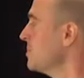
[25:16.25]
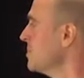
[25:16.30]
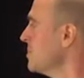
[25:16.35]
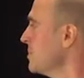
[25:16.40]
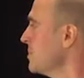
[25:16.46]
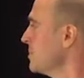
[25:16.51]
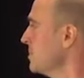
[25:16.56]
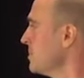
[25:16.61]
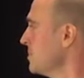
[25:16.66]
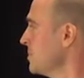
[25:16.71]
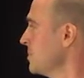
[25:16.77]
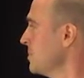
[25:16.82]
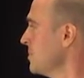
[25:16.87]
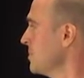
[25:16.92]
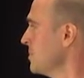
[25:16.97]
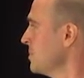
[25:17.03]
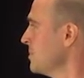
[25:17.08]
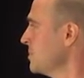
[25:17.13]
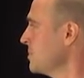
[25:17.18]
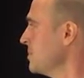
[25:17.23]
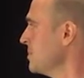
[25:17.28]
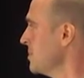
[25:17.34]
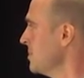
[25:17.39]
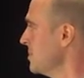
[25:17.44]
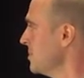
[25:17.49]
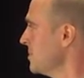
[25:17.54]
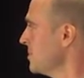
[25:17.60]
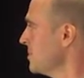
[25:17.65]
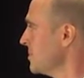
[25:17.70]

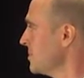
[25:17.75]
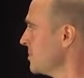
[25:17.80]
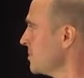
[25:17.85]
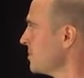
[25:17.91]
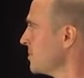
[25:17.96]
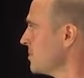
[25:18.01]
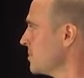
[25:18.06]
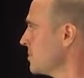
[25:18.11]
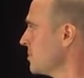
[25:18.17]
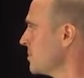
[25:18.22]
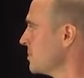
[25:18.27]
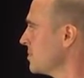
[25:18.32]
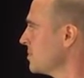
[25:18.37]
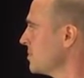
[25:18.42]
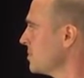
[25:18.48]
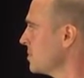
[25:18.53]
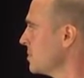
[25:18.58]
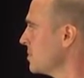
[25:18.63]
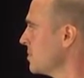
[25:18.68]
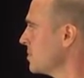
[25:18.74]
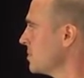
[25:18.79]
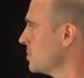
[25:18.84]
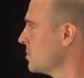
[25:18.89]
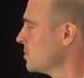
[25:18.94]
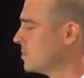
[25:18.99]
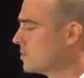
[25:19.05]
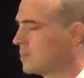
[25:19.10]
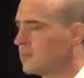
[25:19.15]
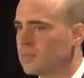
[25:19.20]

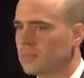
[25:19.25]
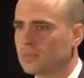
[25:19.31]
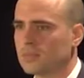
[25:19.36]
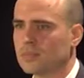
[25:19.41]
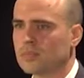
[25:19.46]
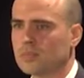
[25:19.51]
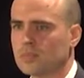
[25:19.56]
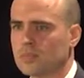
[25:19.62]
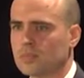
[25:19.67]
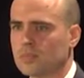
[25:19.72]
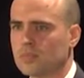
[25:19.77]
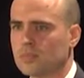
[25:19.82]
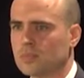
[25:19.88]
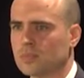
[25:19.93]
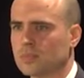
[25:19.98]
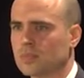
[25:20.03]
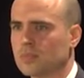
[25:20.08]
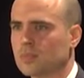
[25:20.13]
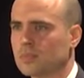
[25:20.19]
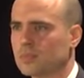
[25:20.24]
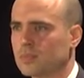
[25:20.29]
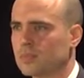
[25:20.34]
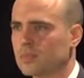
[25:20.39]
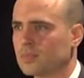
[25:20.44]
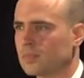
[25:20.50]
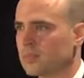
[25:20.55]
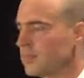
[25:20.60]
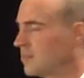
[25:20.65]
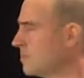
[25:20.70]

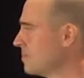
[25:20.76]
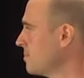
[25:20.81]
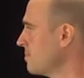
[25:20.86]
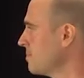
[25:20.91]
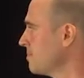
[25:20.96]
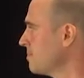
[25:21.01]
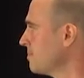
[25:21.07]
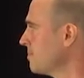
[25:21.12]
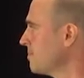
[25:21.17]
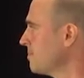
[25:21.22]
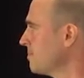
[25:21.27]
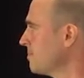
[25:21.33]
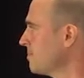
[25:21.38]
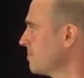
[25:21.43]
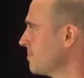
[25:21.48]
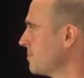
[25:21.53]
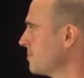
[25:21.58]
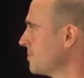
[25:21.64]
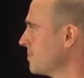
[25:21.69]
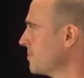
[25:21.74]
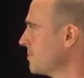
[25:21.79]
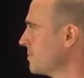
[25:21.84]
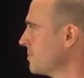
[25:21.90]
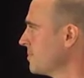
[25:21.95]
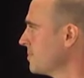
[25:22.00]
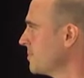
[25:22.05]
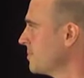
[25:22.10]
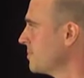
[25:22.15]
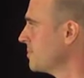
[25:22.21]

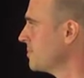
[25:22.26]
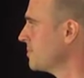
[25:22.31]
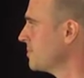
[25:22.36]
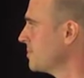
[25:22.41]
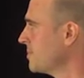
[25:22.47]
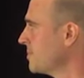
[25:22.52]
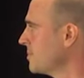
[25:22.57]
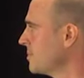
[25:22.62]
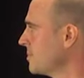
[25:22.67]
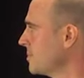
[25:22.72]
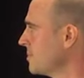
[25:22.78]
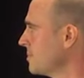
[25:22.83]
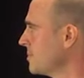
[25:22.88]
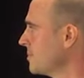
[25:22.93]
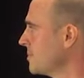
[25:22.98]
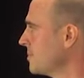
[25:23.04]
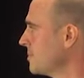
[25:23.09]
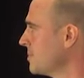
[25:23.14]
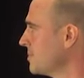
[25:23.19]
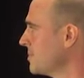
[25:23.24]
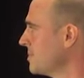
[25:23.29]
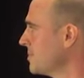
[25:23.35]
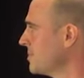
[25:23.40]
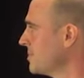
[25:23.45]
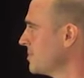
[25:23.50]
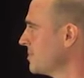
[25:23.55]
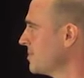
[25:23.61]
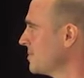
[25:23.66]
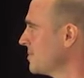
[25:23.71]

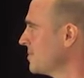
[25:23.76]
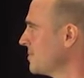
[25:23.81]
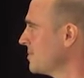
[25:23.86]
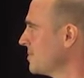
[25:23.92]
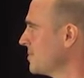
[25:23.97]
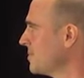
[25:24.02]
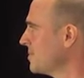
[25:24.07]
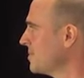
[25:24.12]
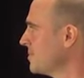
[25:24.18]
This person isn't speaking.